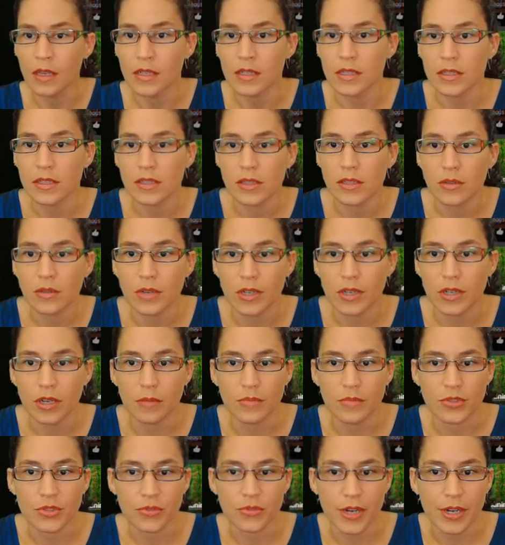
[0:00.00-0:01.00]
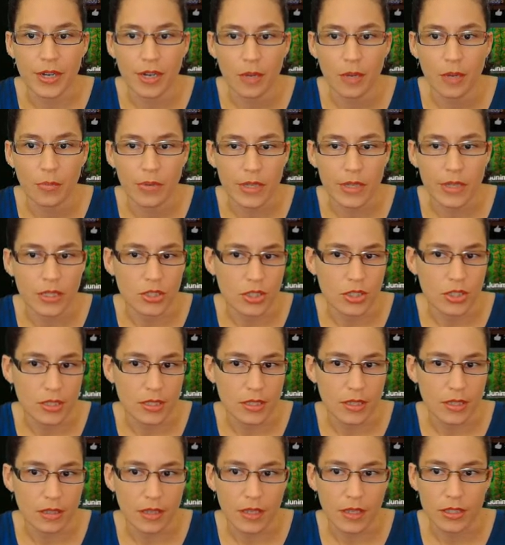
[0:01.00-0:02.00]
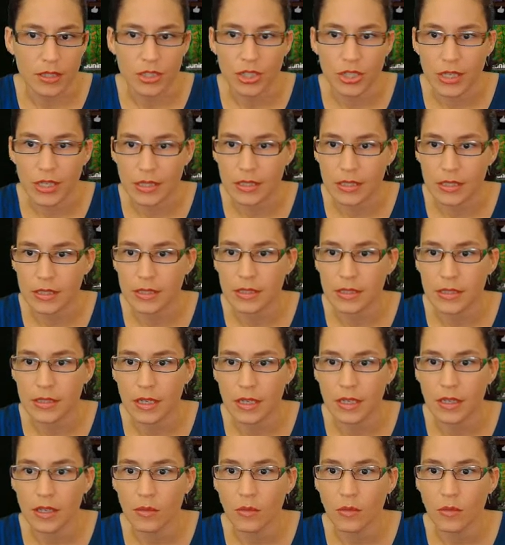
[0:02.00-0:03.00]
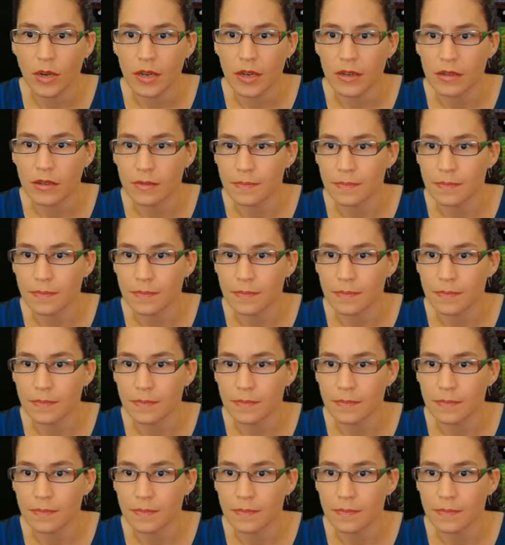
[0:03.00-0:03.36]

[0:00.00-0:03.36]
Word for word: So it comes right up. We can just select chests anywhere.